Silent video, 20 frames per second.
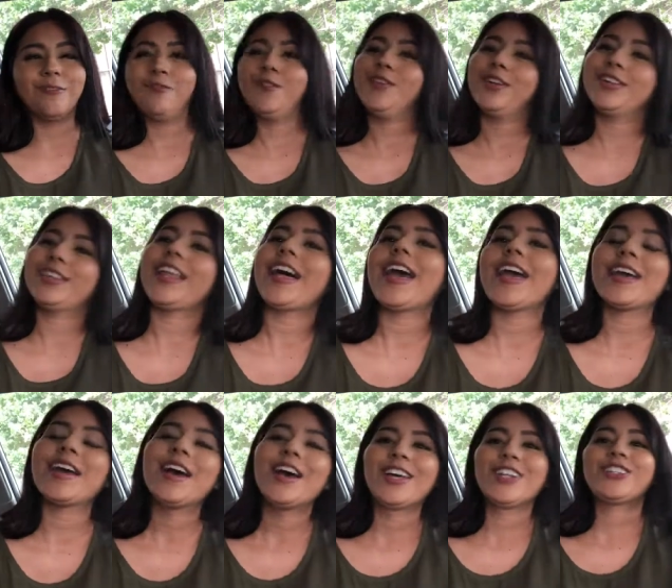We were
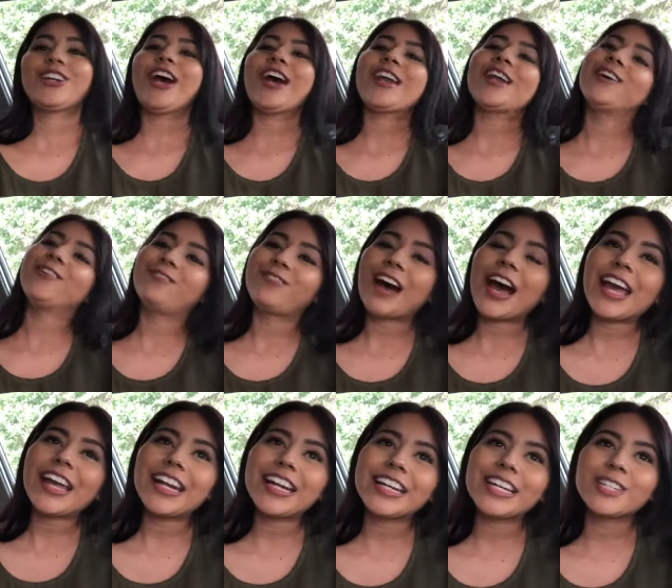like trying to
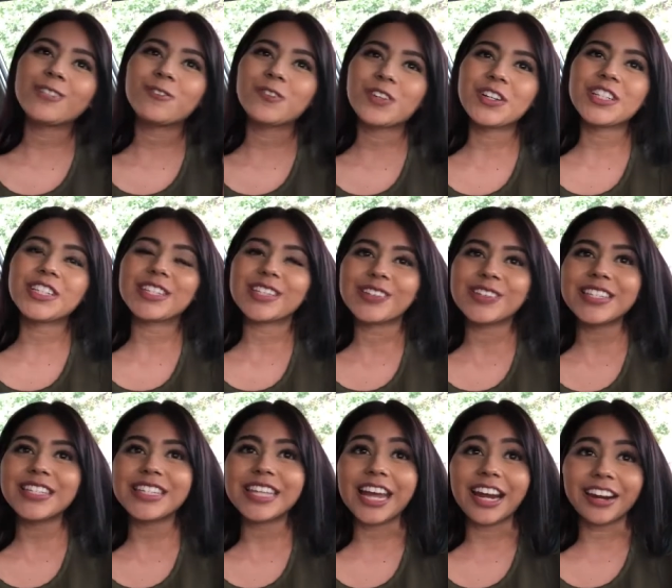fight it because we were so
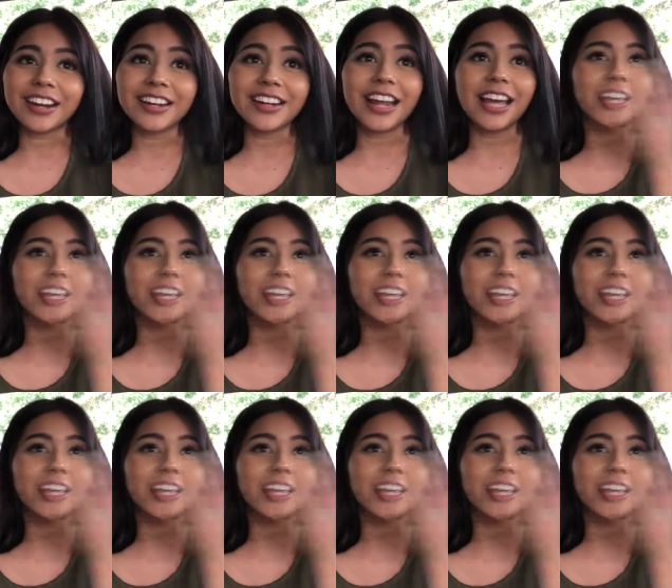scared.